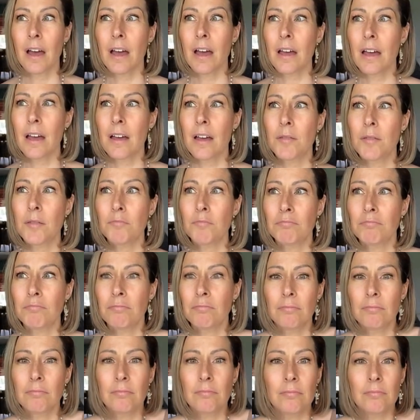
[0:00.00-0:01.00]

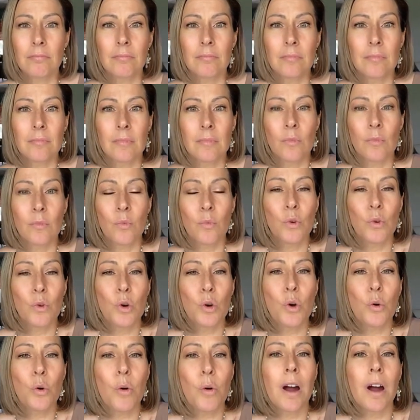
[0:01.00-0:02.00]
Um,
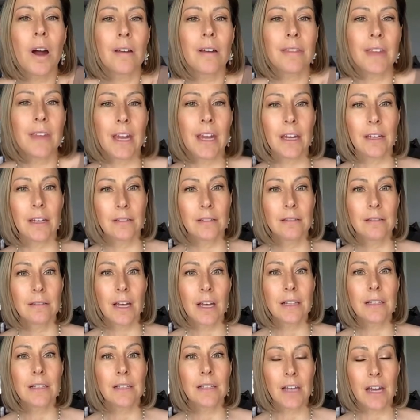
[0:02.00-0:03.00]
who are they?
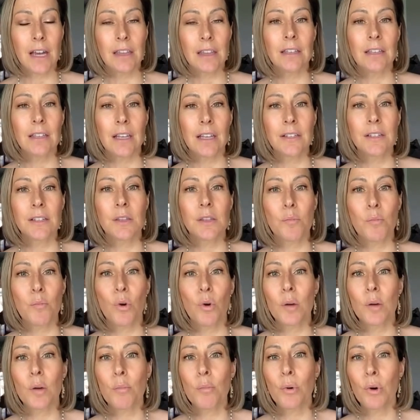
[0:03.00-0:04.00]
That's I think that's the
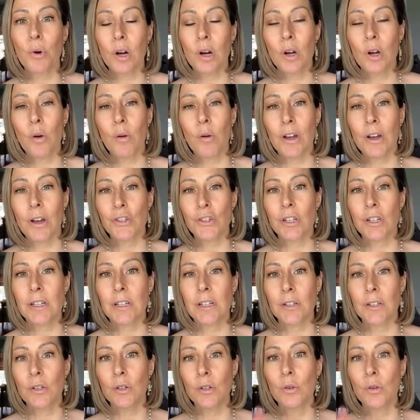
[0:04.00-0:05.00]
more important
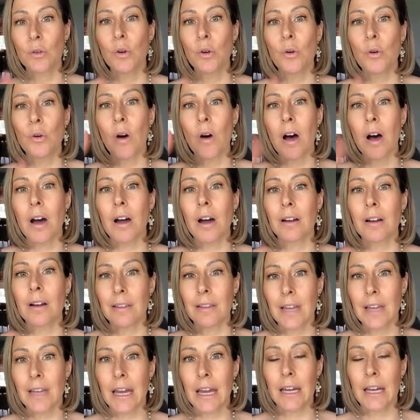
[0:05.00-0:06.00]
question is who yeah. are
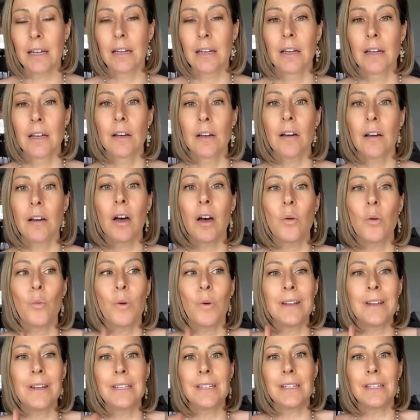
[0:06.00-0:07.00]
they? Not
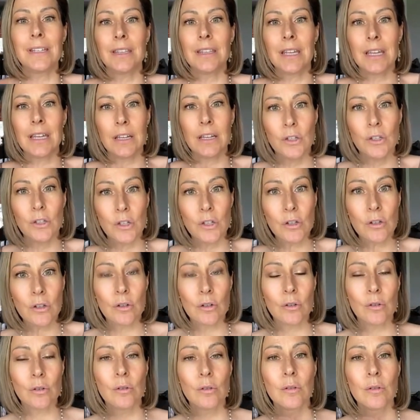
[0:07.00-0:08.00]
uh-huh. what did they
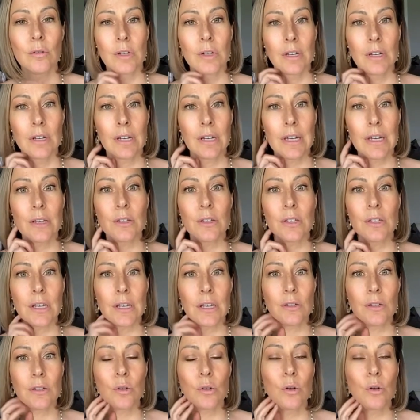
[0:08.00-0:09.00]
do, is
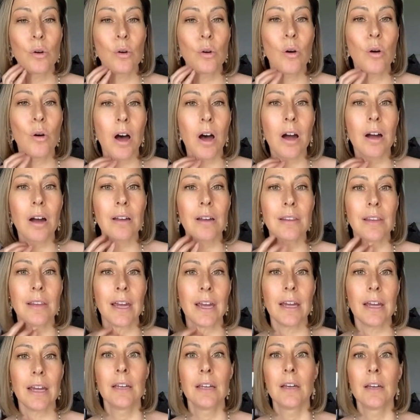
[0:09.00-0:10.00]
is who are
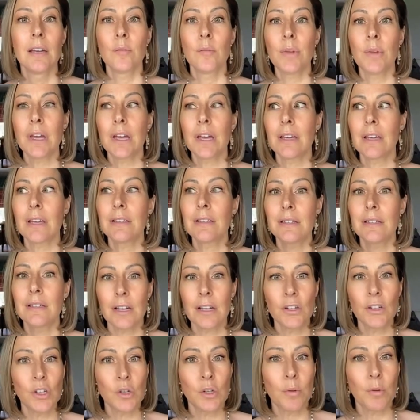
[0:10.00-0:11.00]
they because
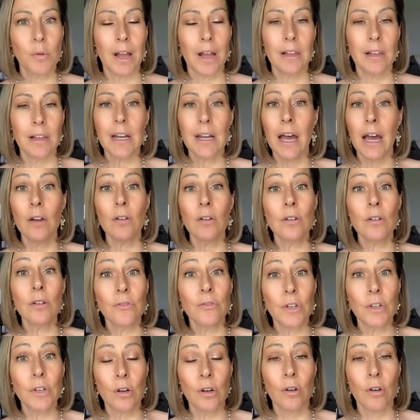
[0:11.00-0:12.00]
sexuality i don't know
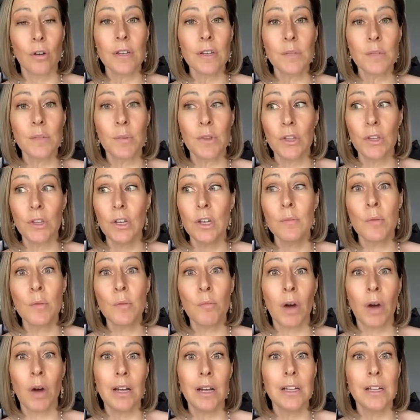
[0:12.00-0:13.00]
if you know this but the
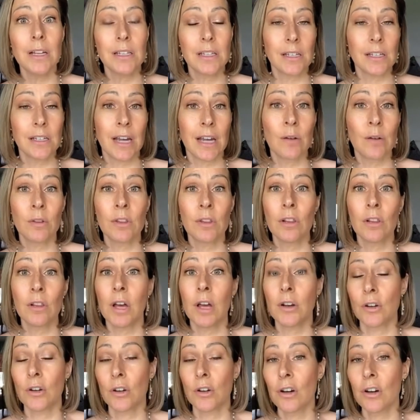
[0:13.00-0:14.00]
human body is designed with a
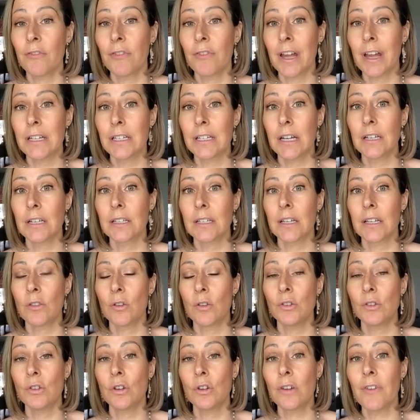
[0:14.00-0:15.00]
lot of nerve endings
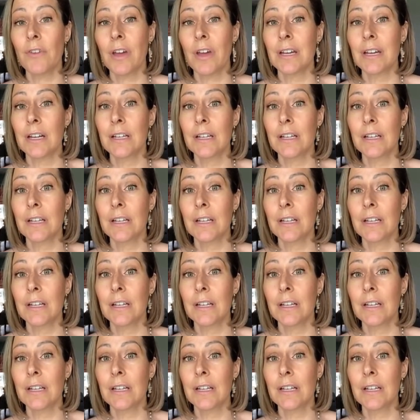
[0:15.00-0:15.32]
and those nerve uh-huh.